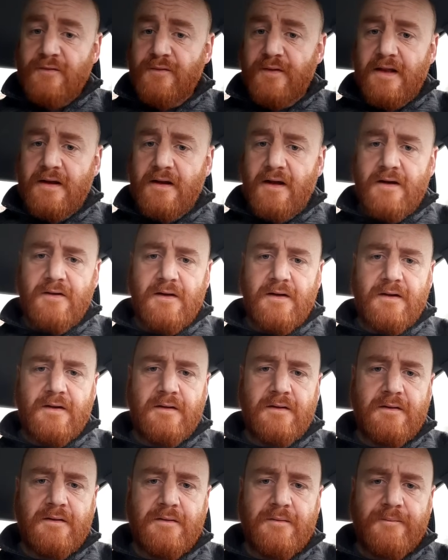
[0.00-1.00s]
Even in
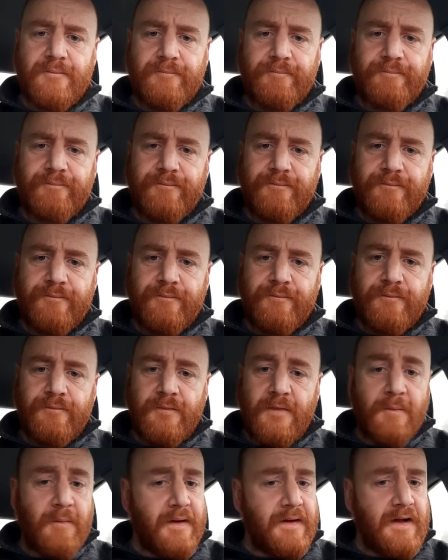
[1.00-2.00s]
Ireland.
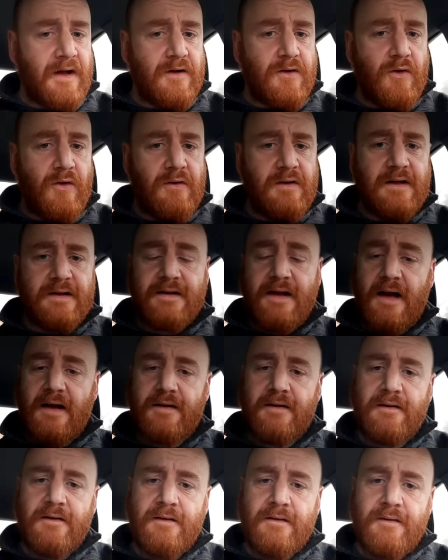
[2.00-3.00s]
They might not call it
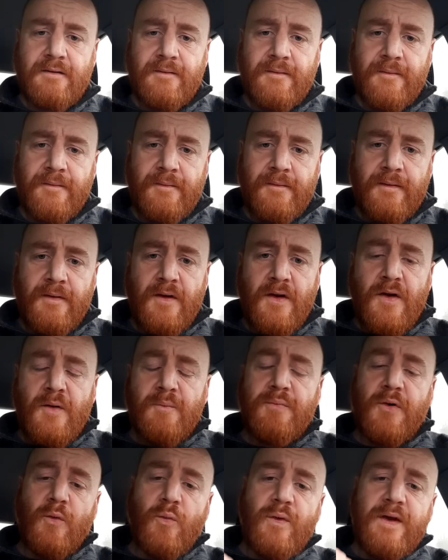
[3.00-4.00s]
that.
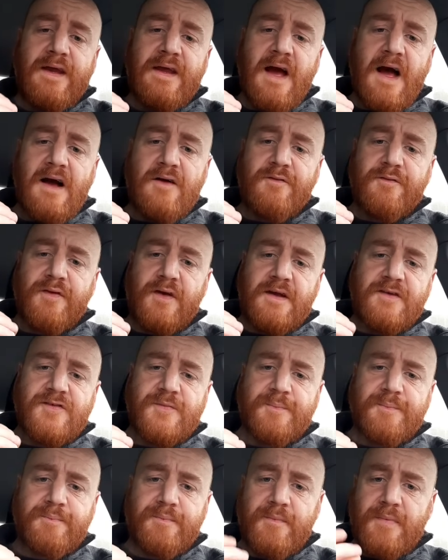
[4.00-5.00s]
But we have
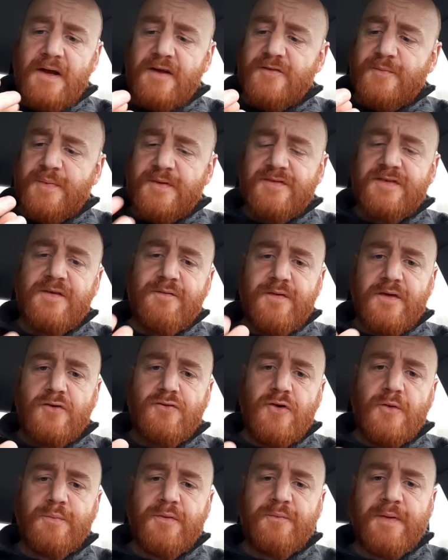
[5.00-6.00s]
a
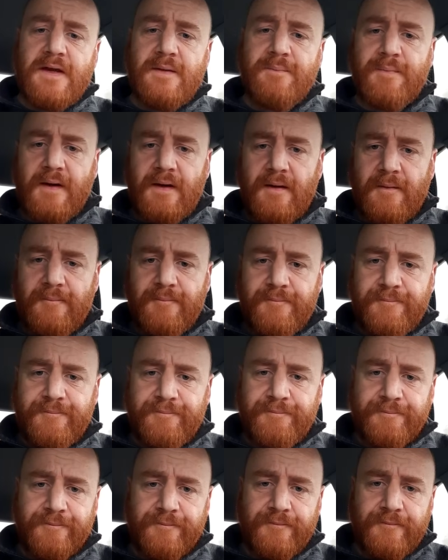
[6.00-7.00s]
specific group of people.
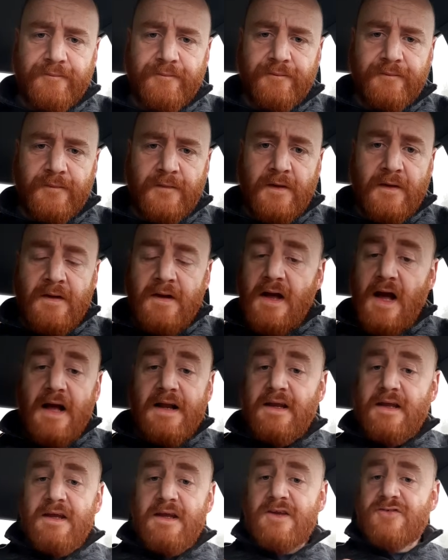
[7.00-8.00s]

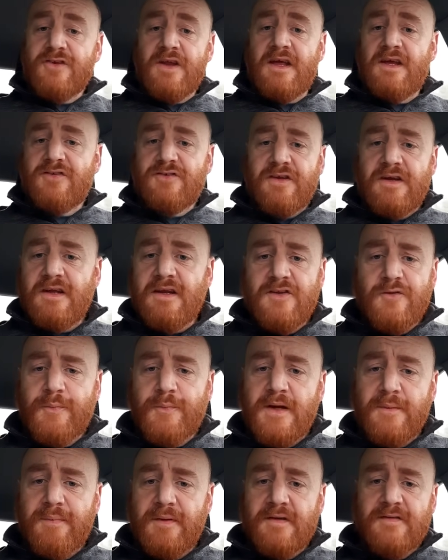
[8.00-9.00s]
And each nation,
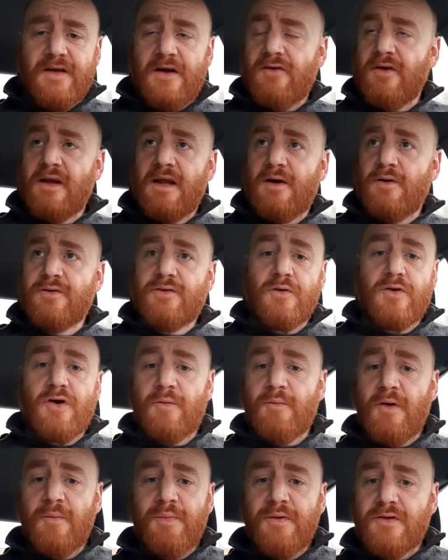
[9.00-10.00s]
each peoples are allowed
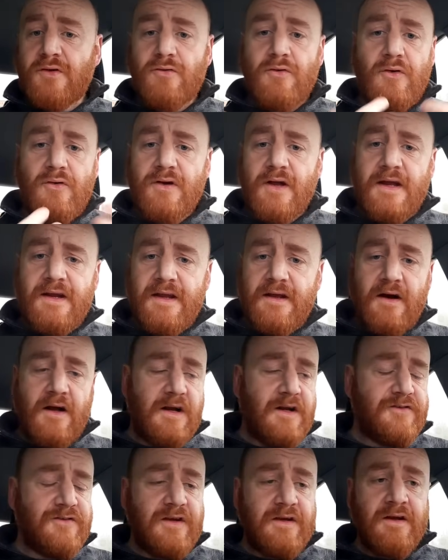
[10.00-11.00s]
to come up with their own
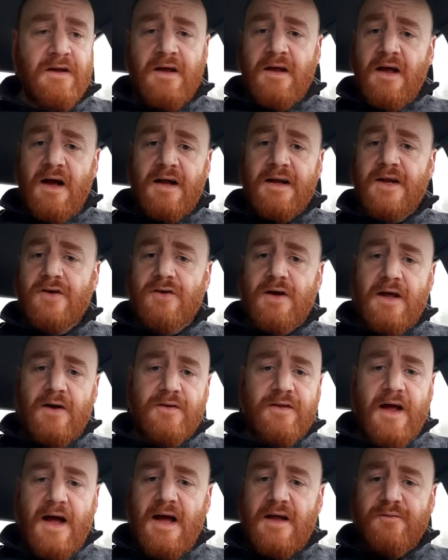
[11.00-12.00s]
ideology, and they're
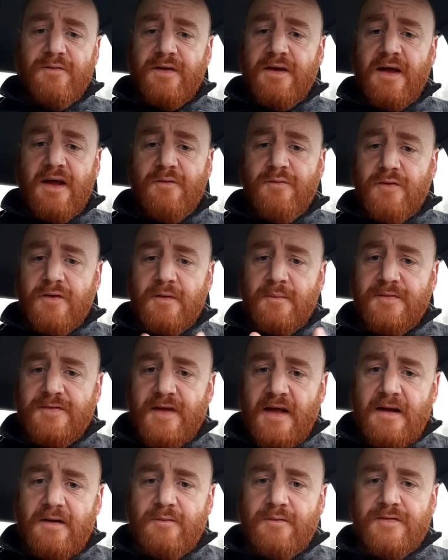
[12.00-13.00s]
allowed to advocate for
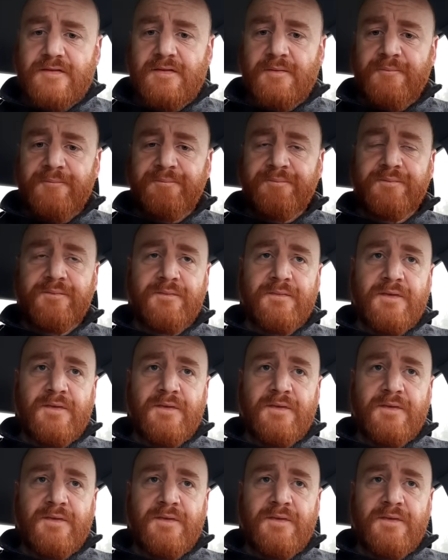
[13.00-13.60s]
themselves.